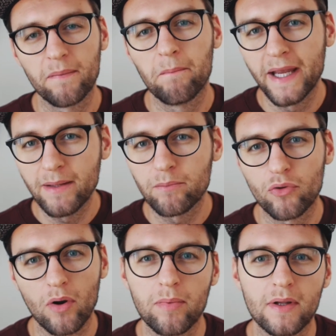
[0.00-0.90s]
main
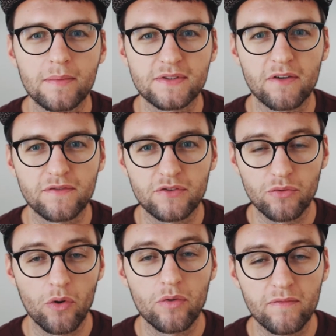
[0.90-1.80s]
problems of
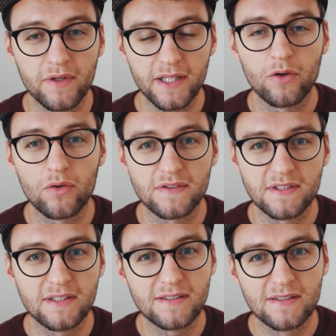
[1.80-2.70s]
drone videos
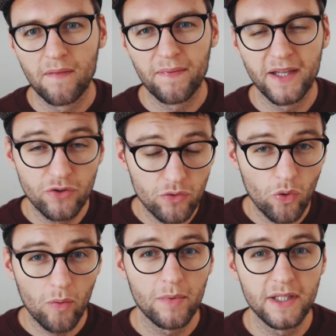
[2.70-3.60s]
is that you
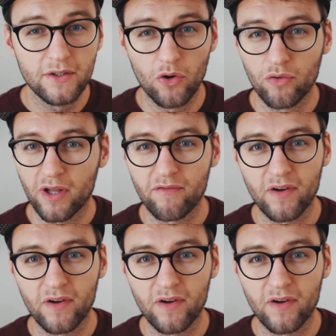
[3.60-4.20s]
normally don't have